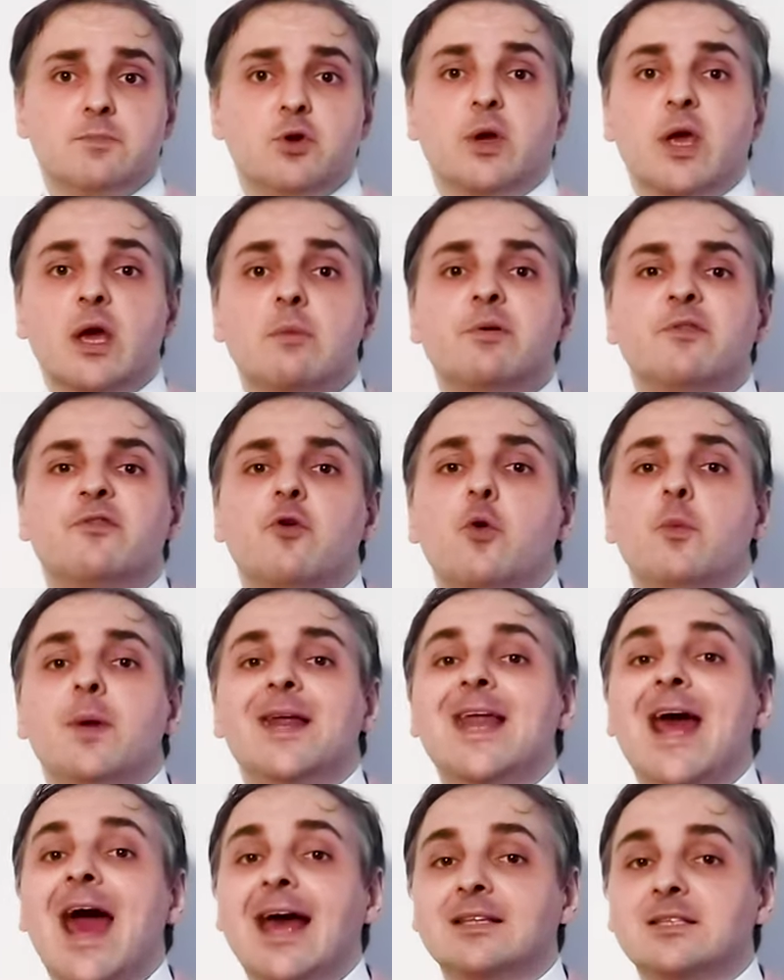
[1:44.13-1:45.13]
You can perform
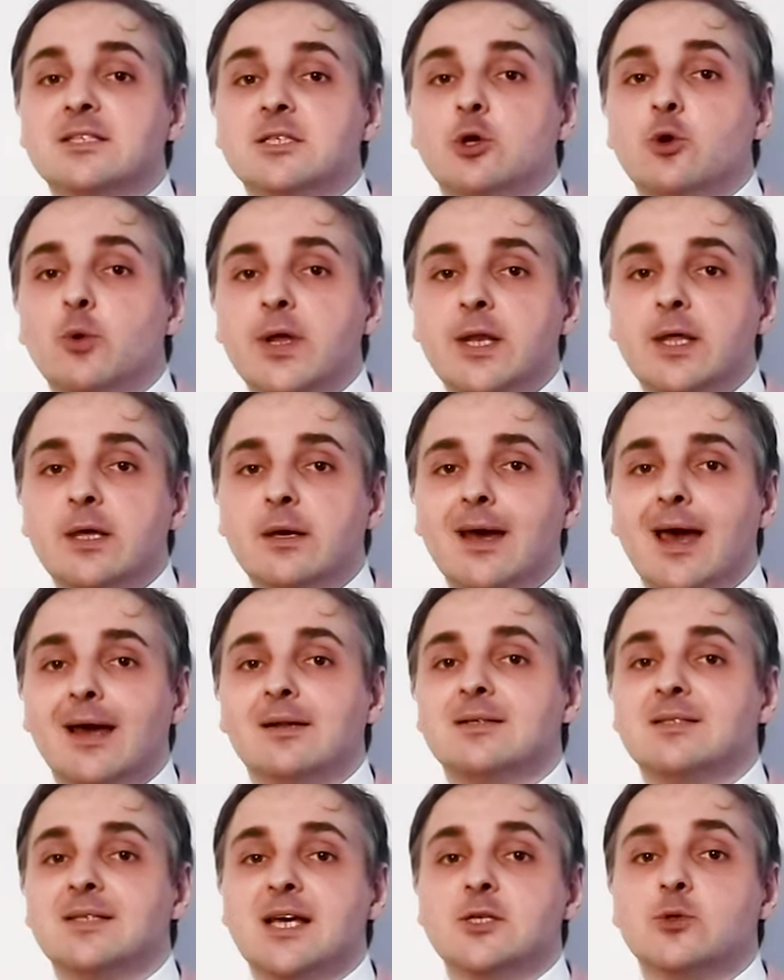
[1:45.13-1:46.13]
enhanced screening
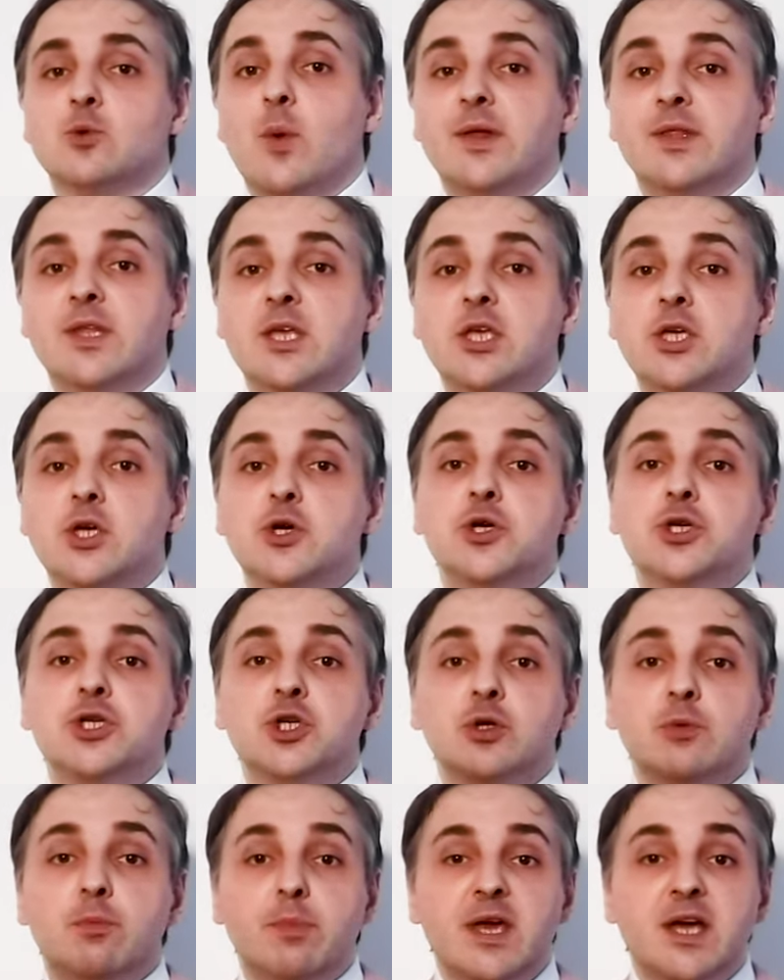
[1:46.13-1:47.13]
and assess whether you
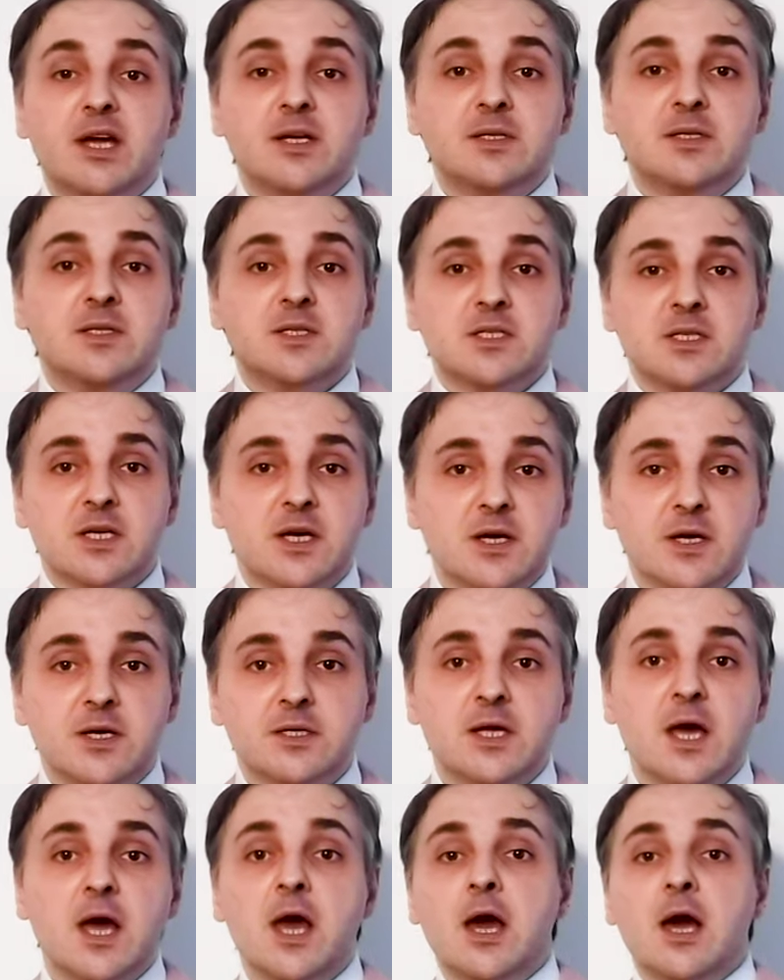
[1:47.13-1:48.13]
should be
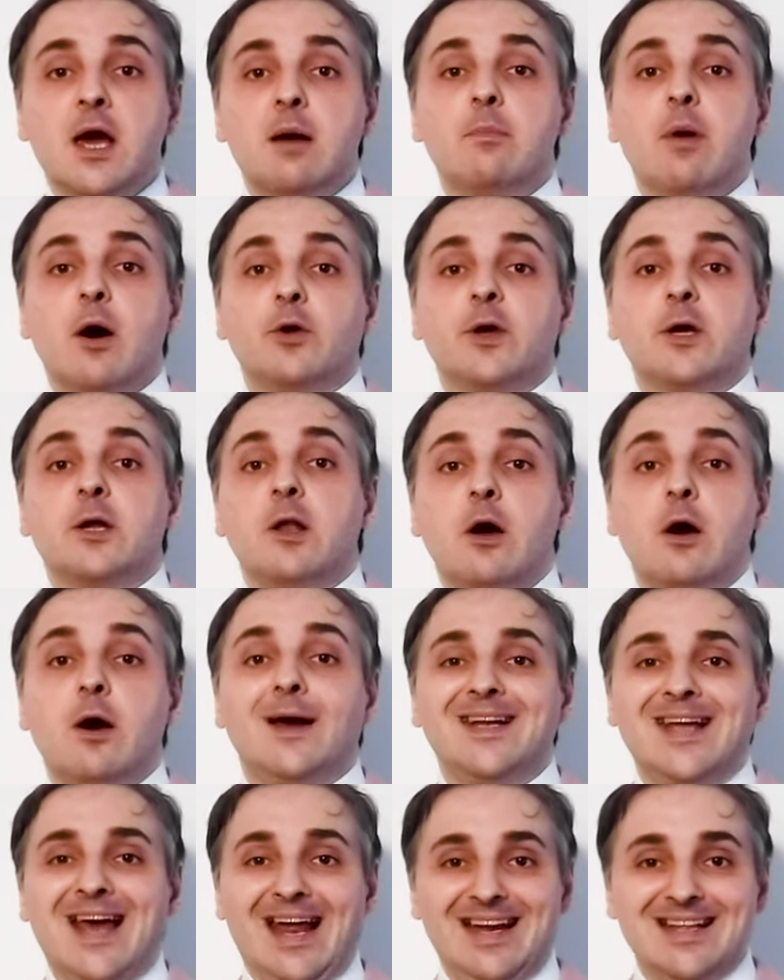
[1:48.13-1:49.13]
concerned about a
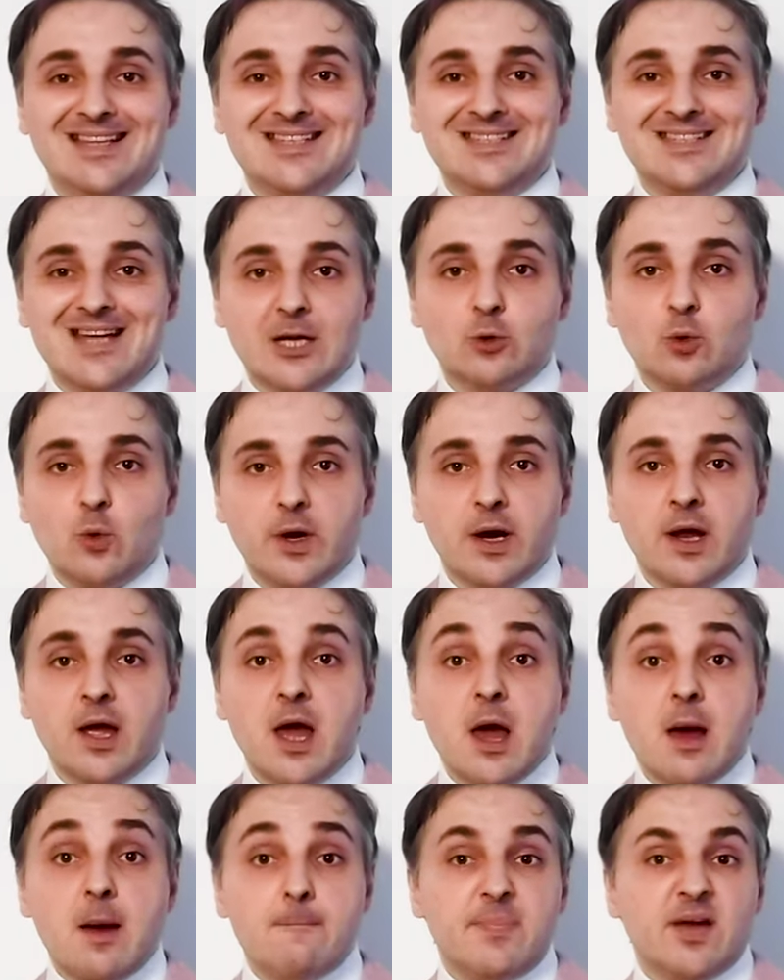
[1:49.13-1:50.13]
client and its network
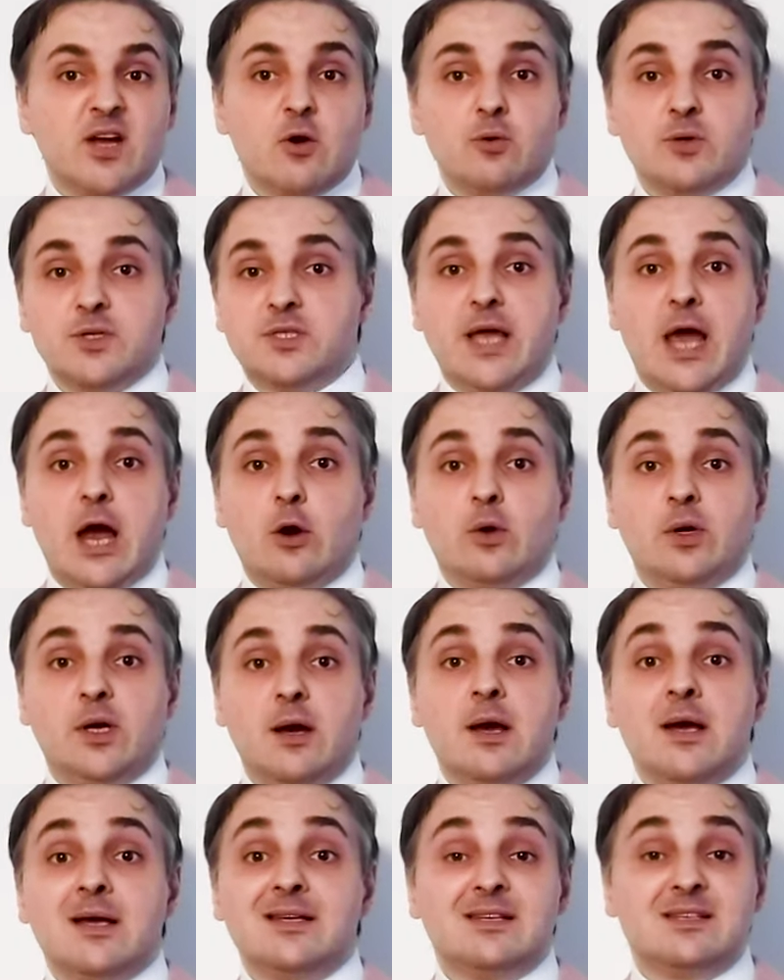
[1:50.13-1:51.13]
because they are on
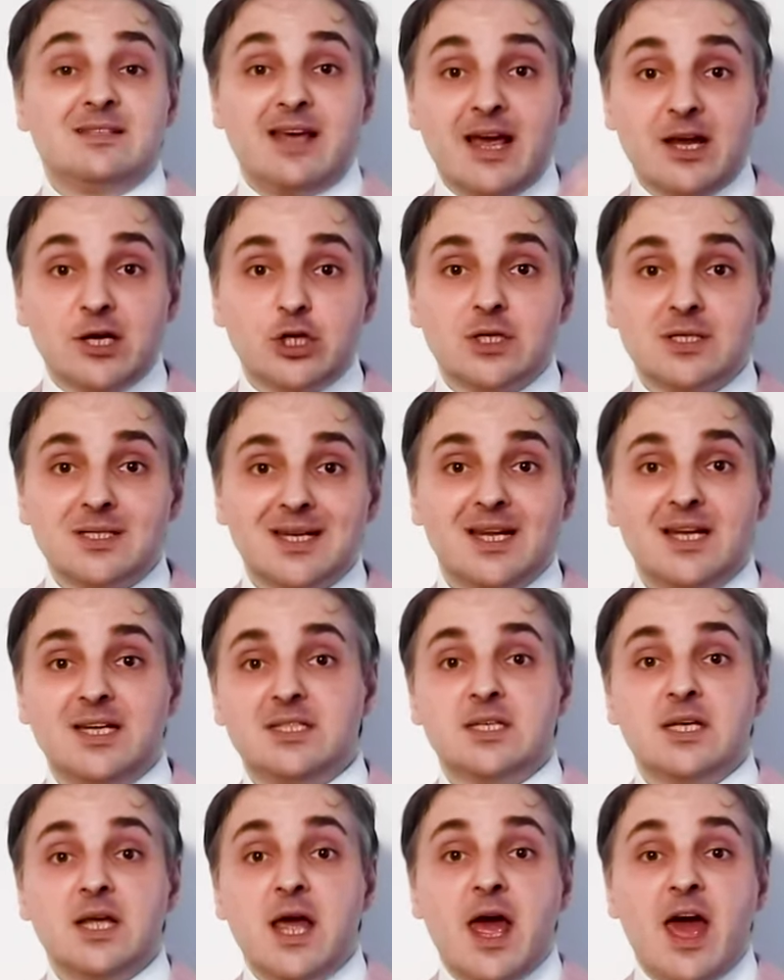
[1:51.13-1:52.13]
a sanctions
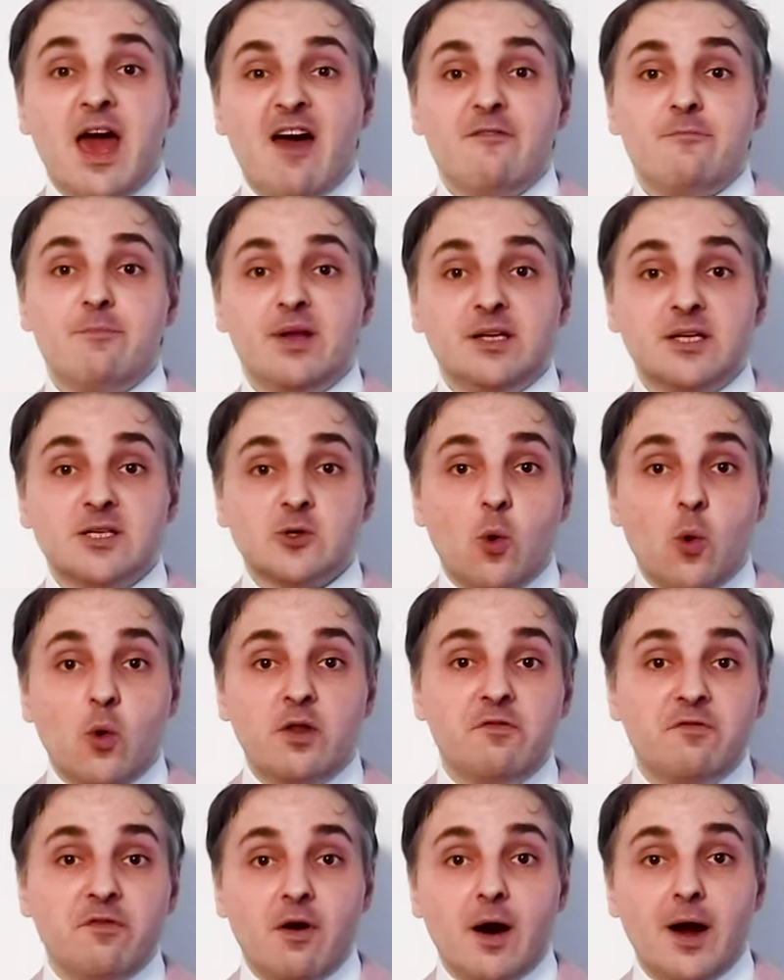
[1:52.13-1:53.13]
list, have been
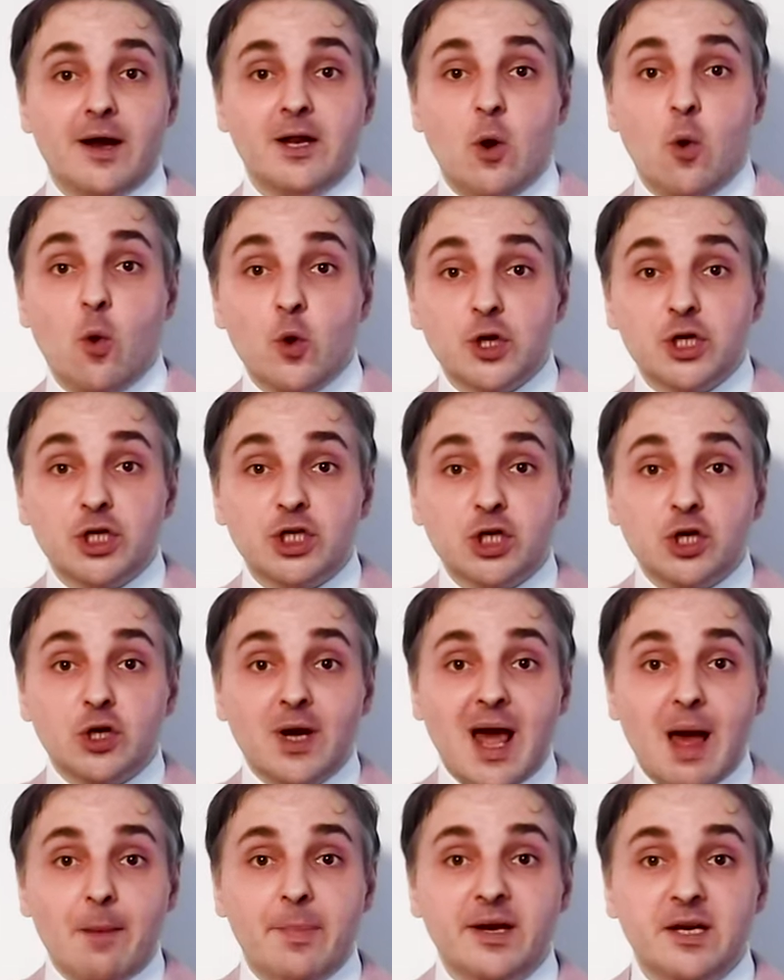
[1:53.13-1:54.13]
disqualified, or
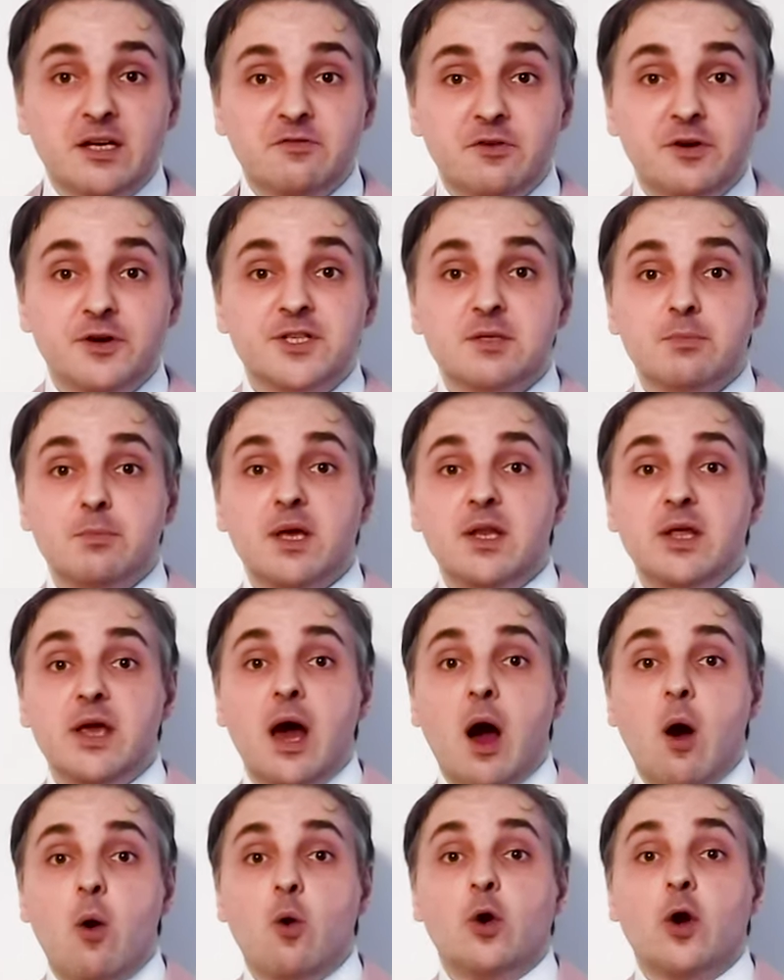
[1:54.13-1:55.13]
turn up in adverse
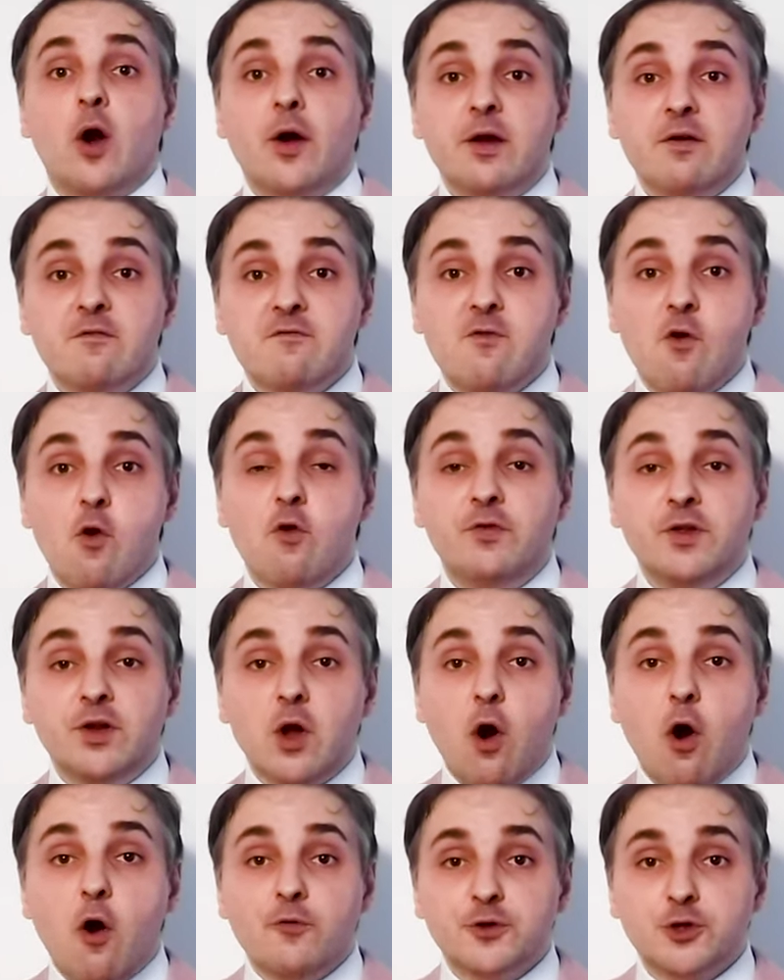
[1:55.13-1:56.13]
media, or are involved
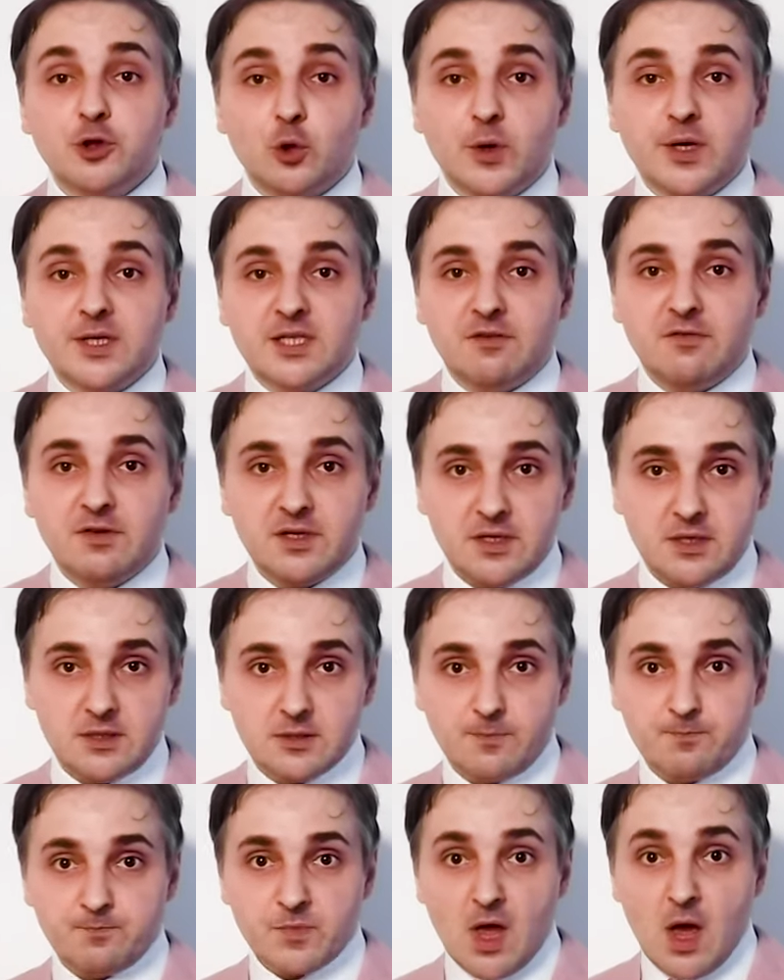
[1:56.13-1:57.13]
in offshore activities.